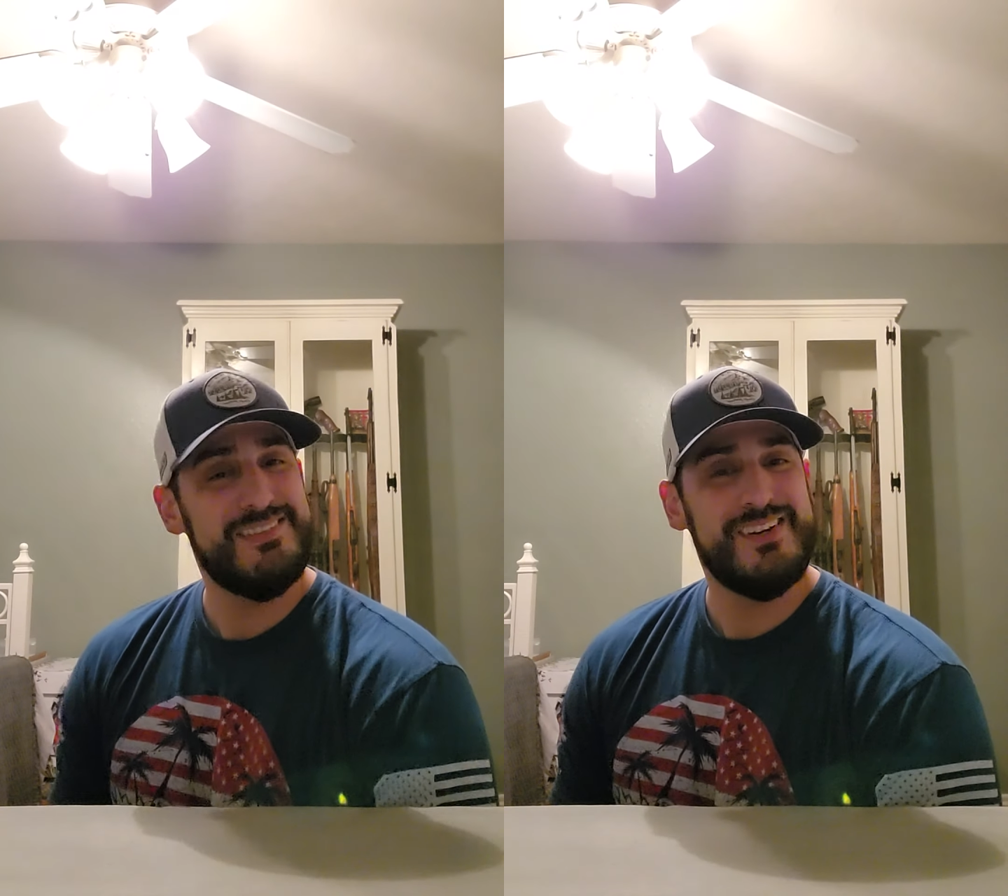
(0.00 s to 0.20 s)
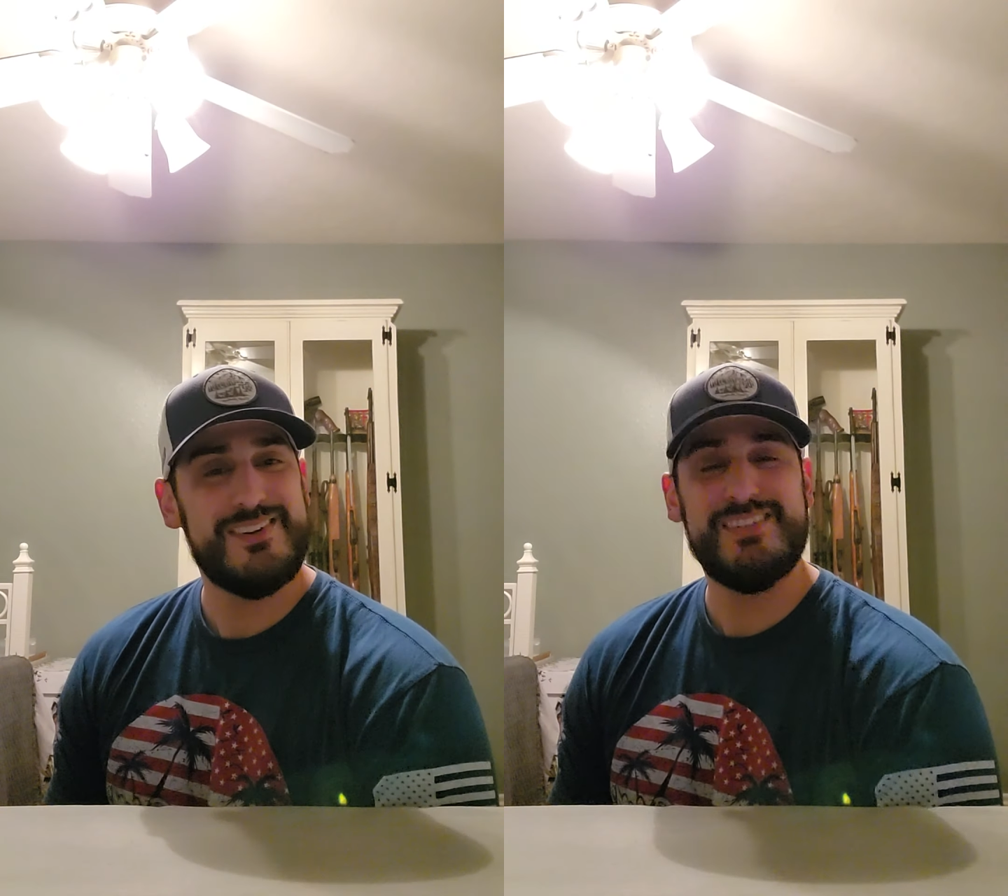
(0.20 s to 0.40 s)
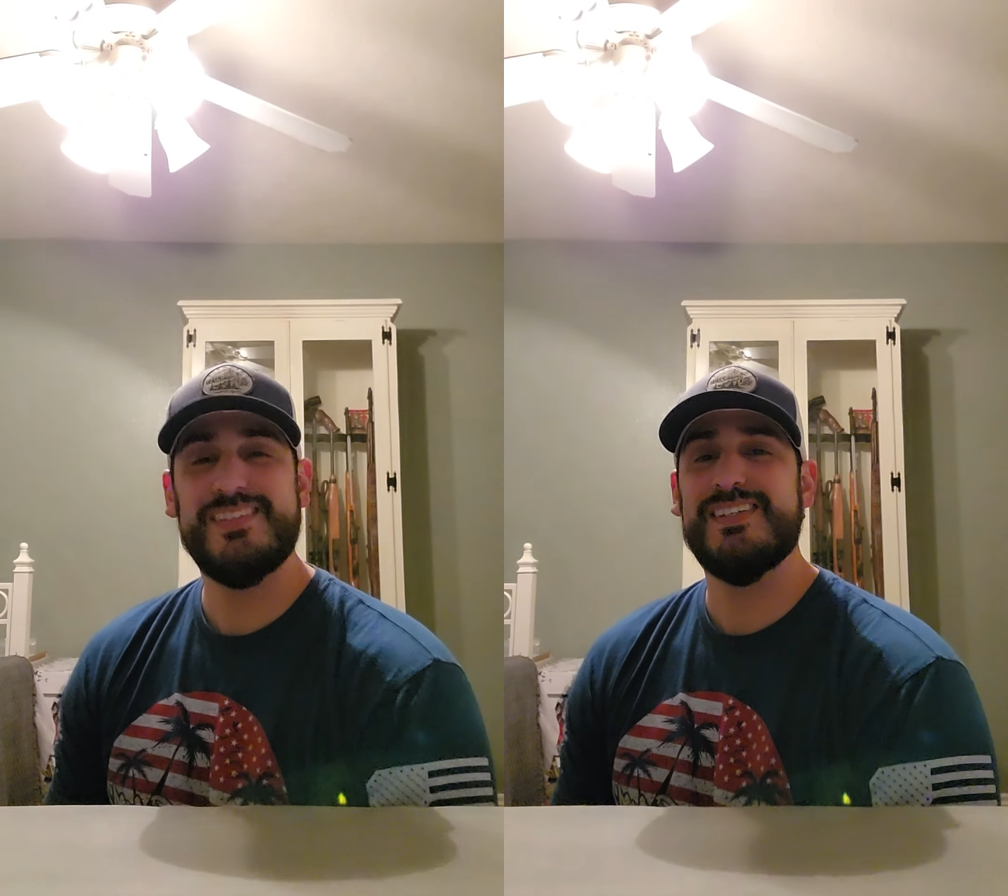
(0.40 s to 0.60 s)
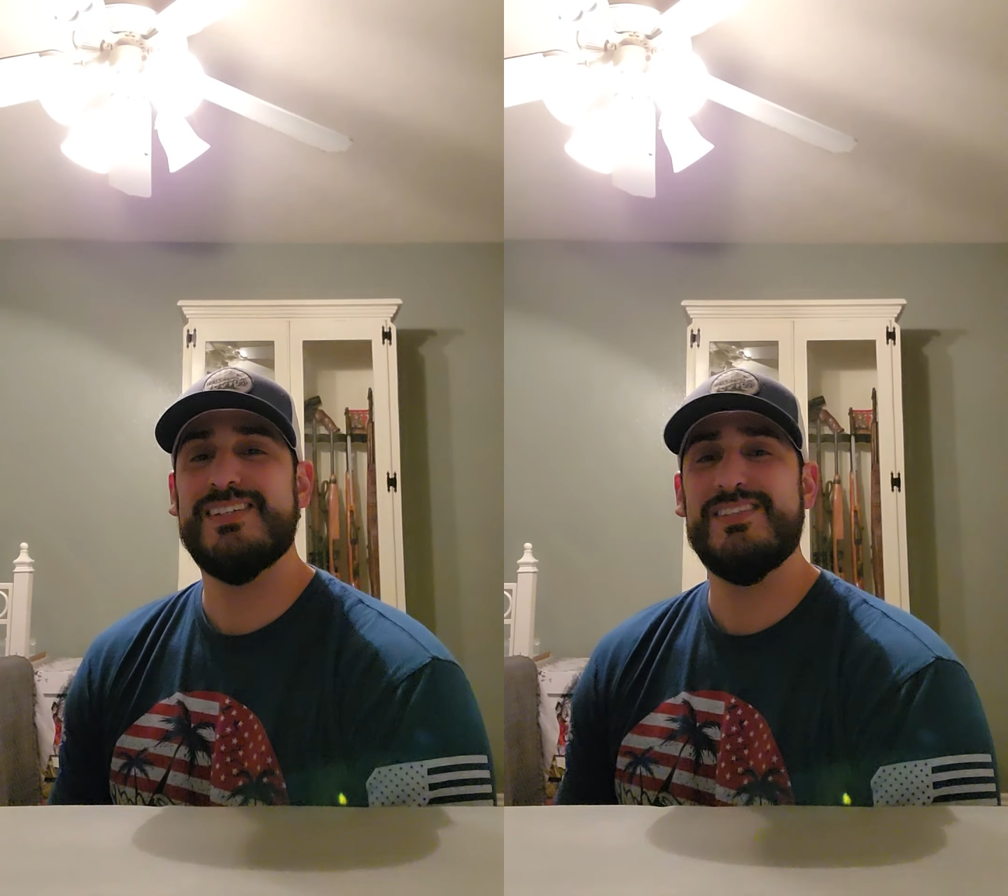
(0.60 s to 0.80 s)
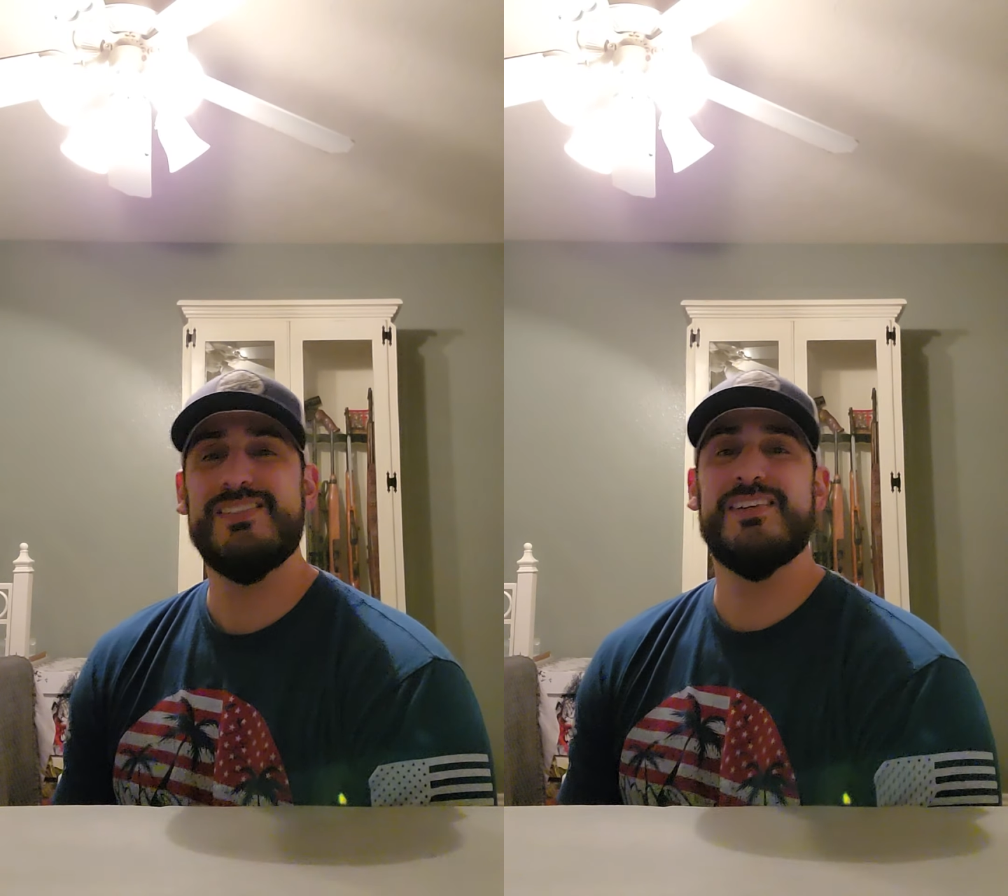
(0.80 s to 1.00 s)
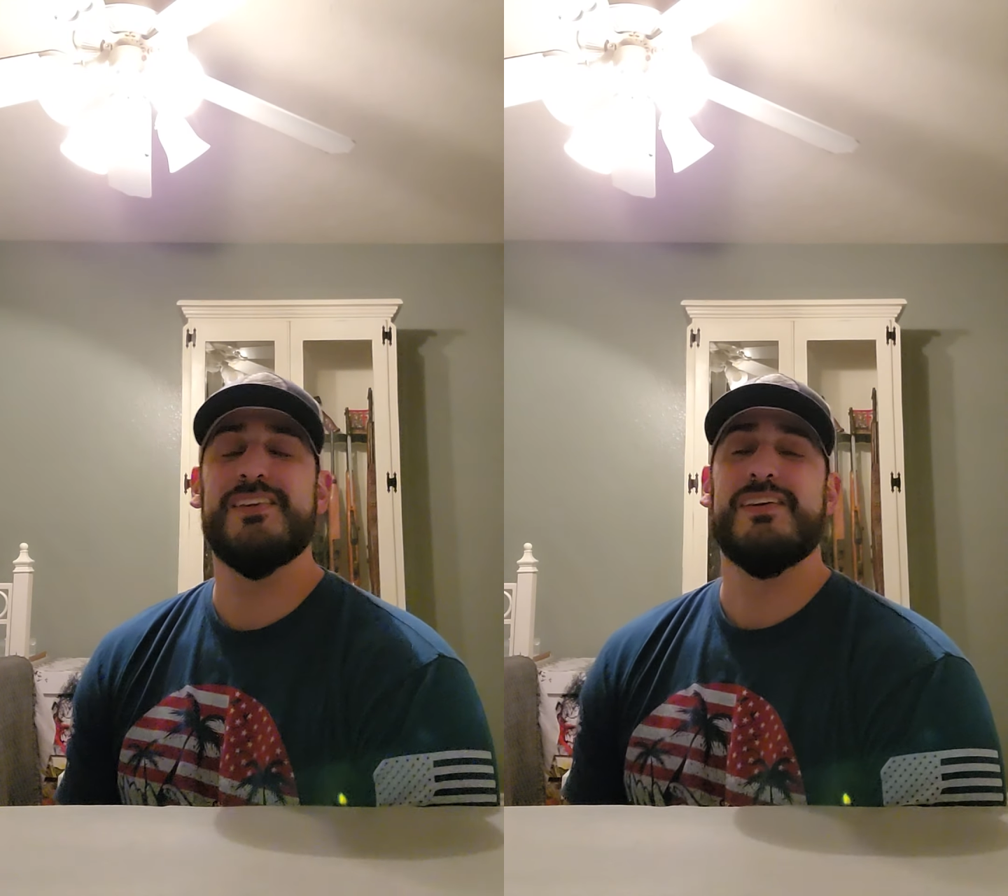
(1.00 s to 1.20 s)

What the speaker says: the art on there too.